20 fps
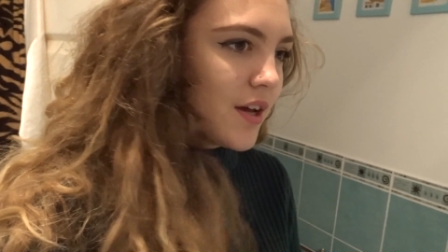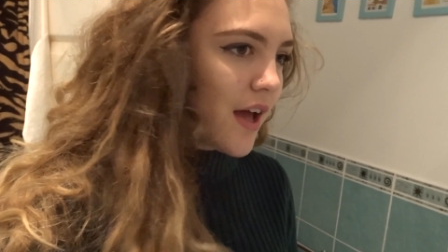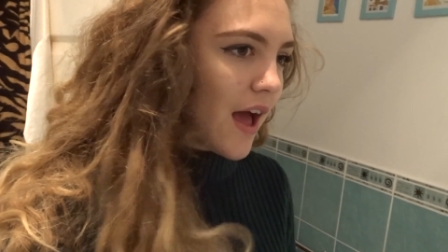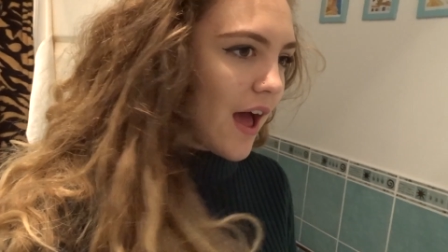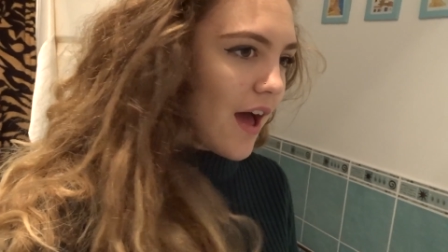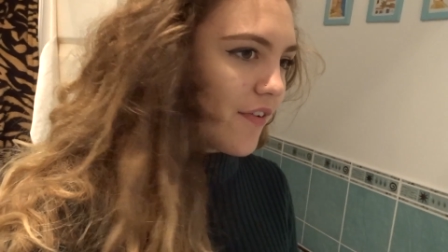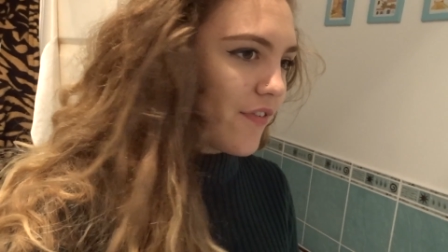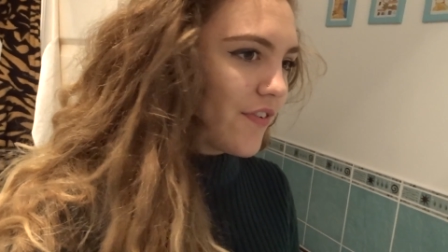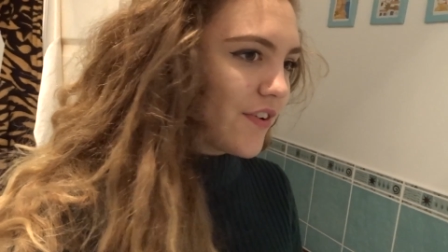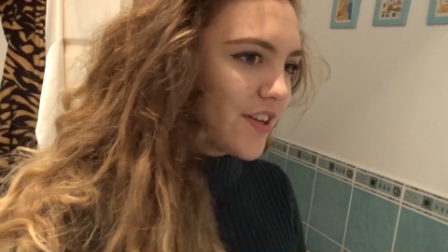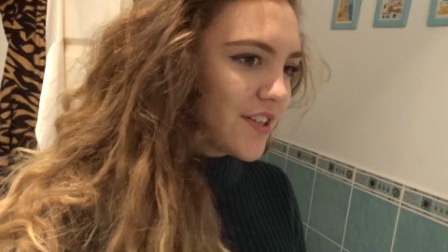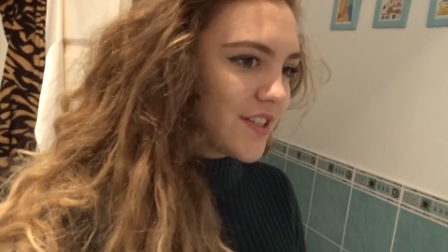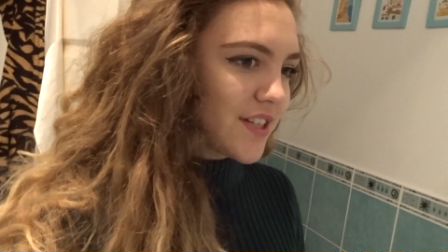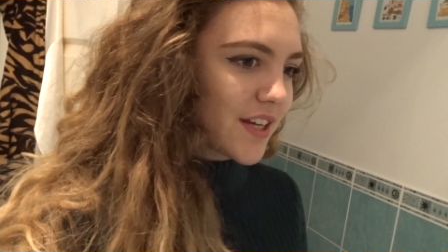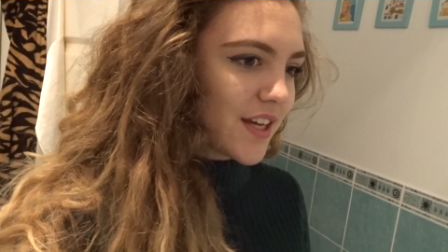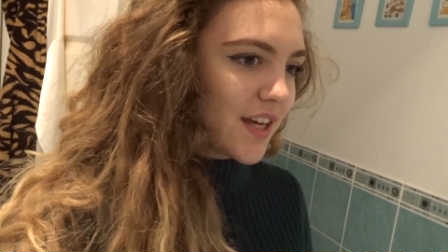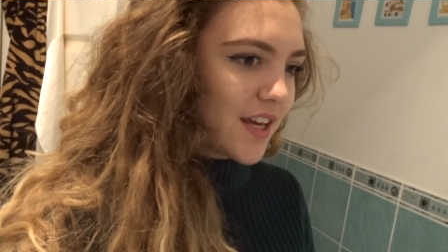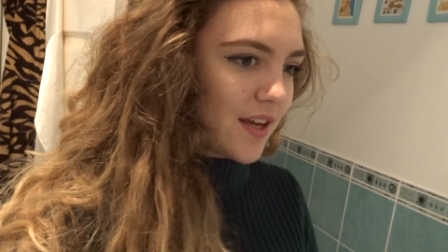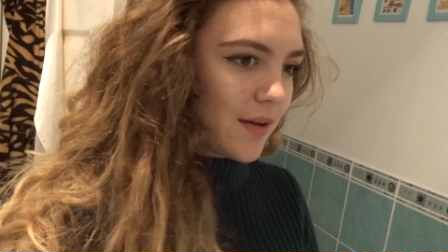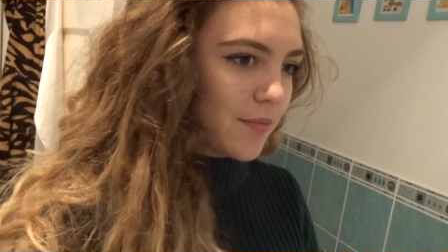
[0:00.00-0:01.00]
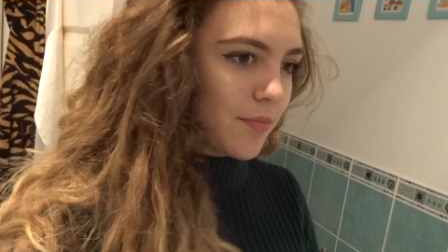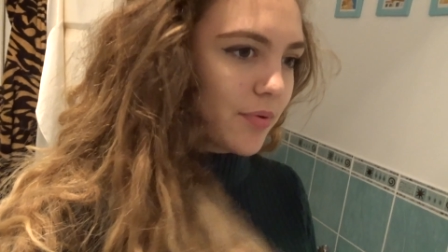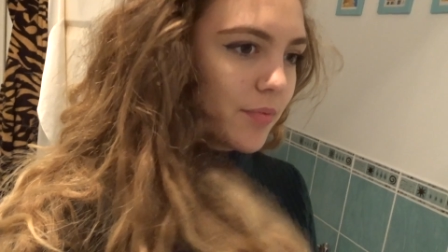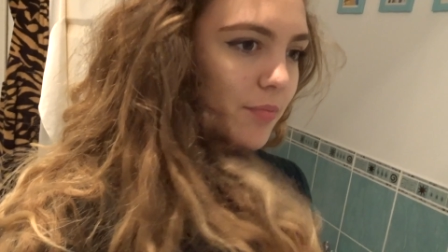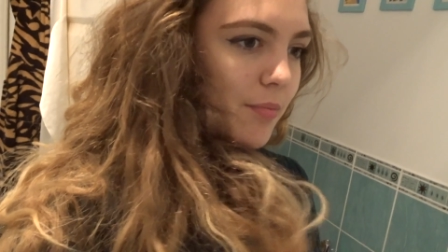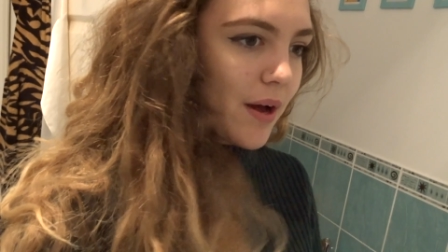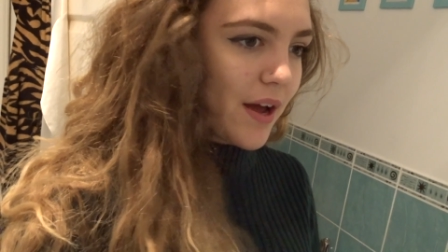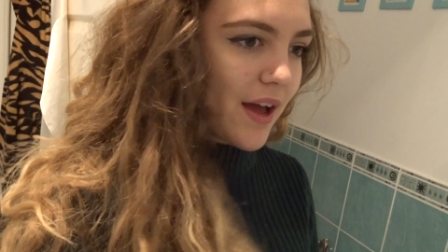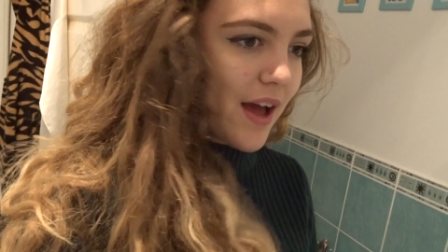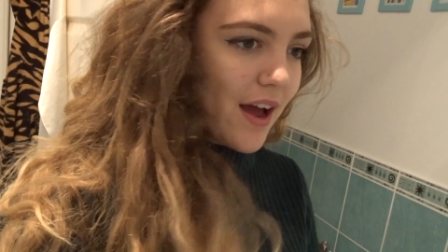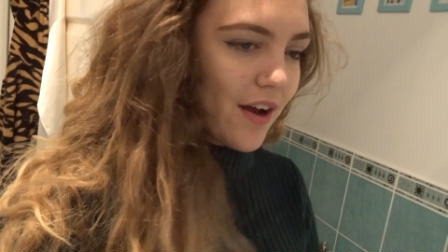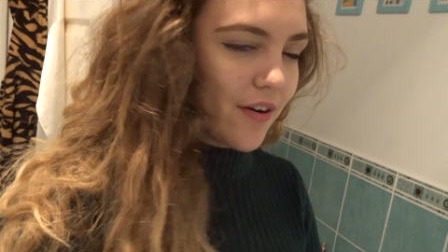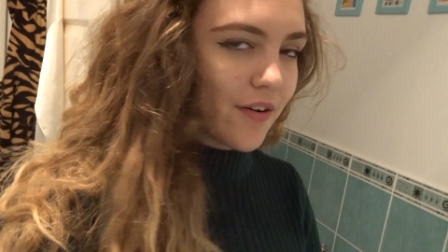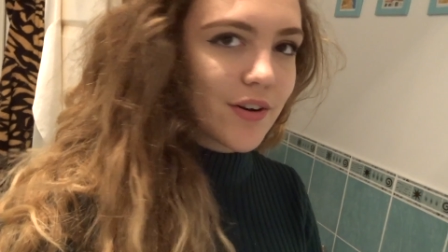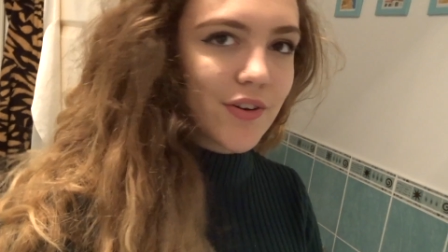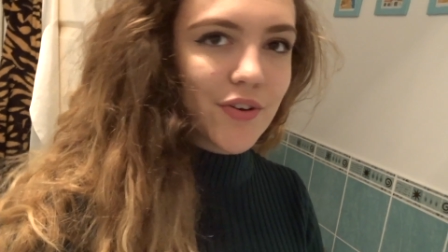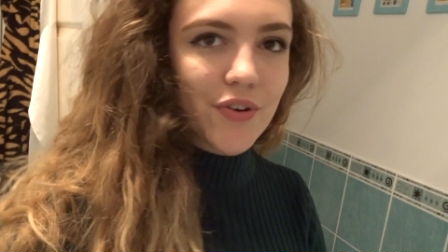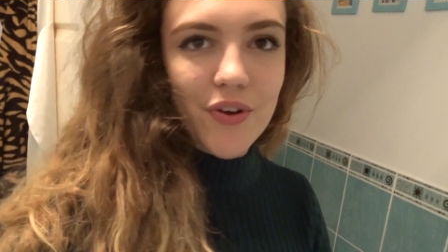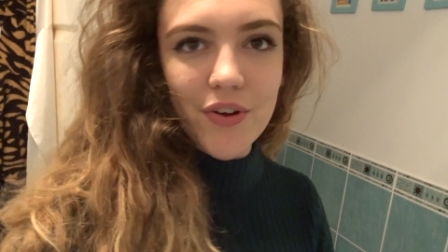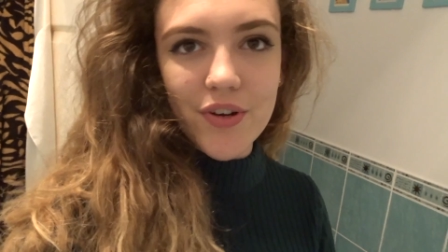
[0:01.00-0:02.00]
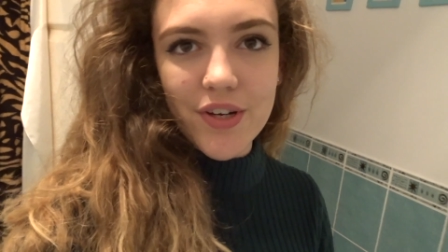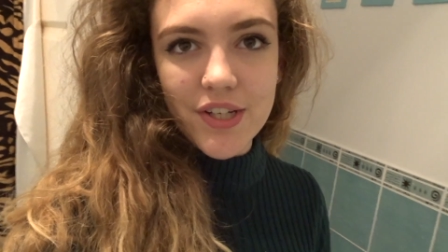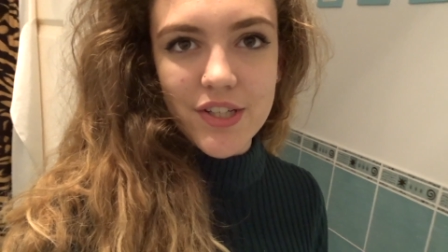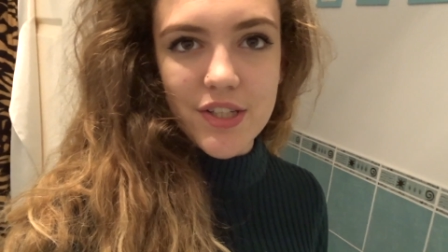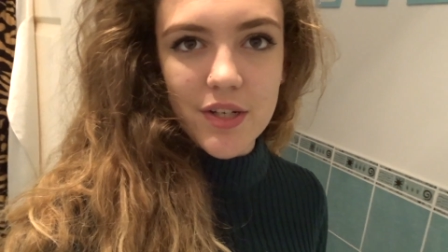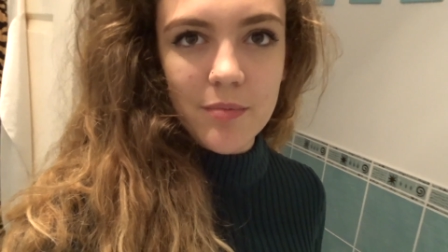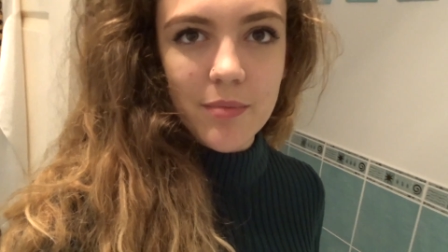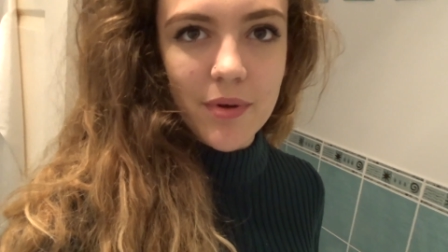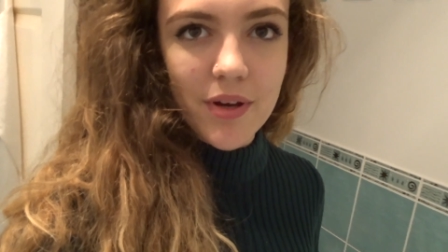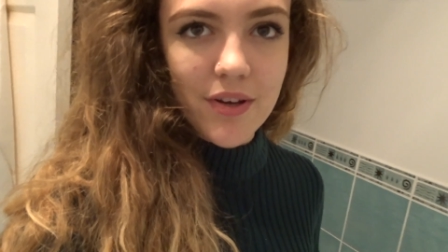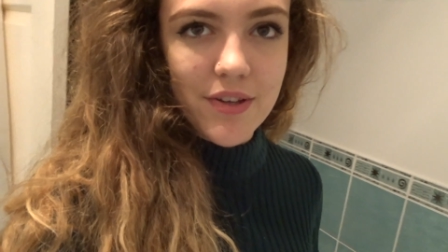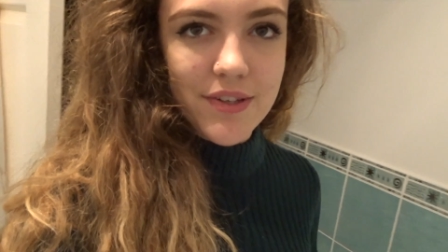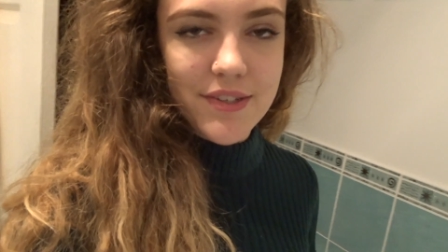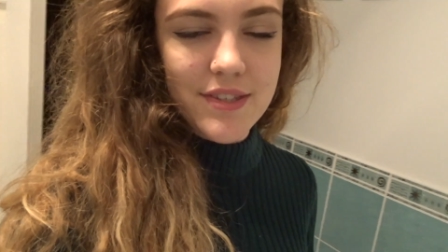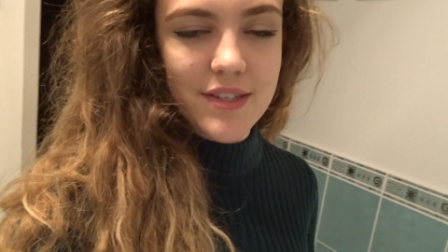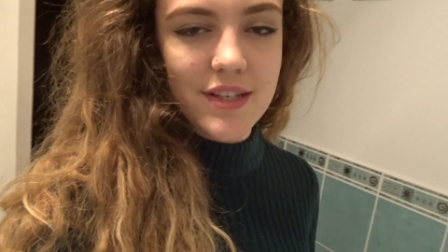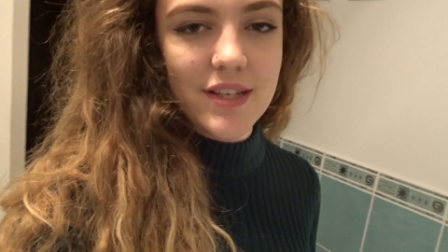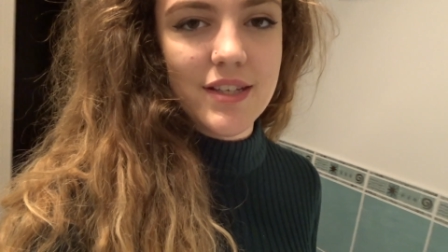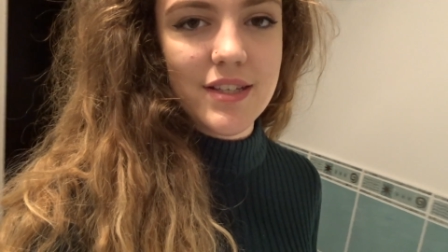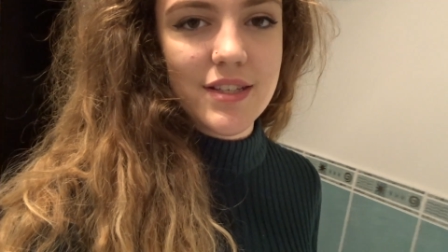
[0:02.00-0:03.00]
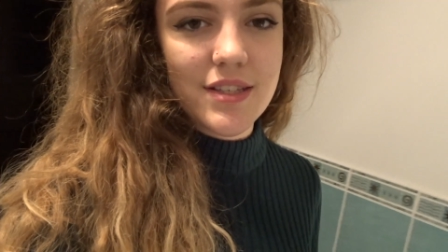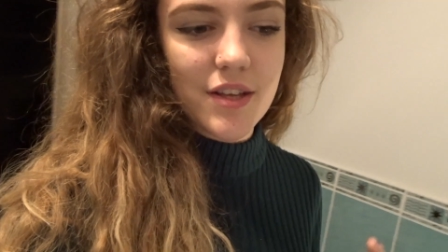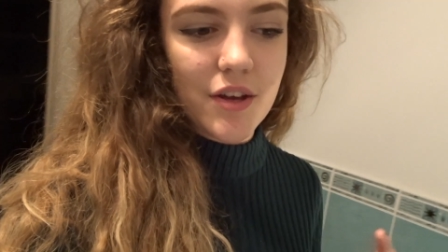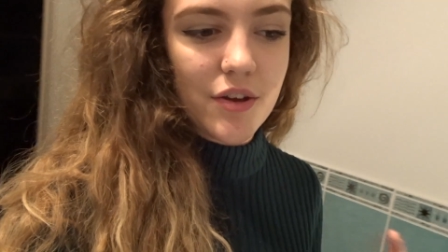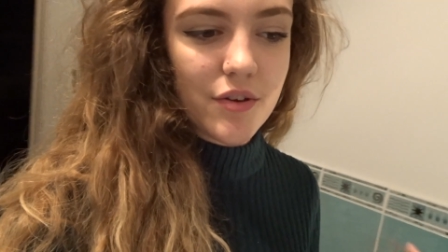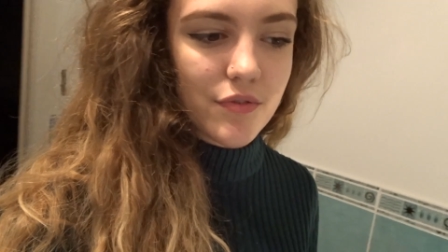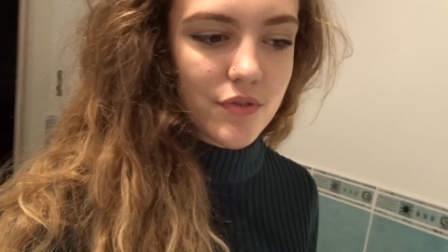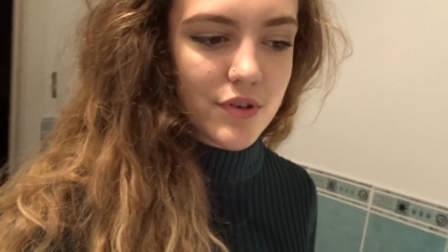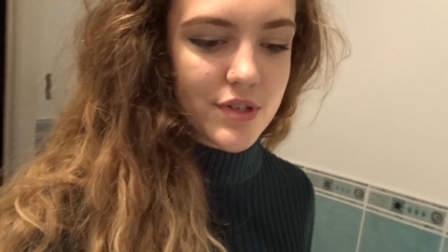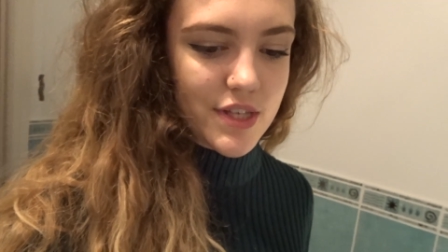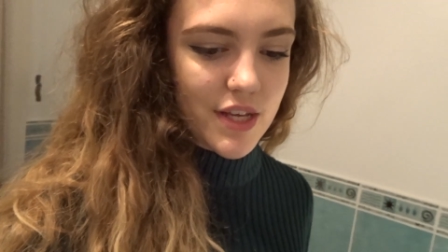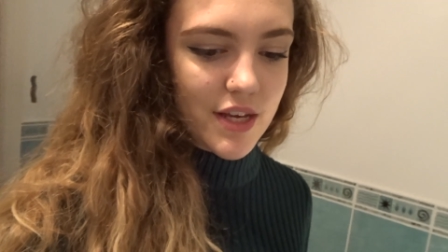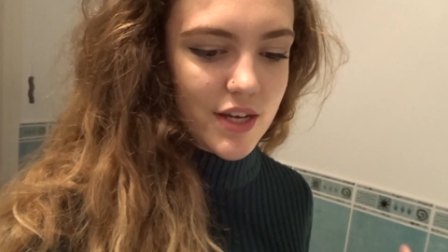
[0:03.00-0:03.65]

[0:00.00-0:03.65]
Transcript: effort to keep my hair in good condition because it's so frizzy,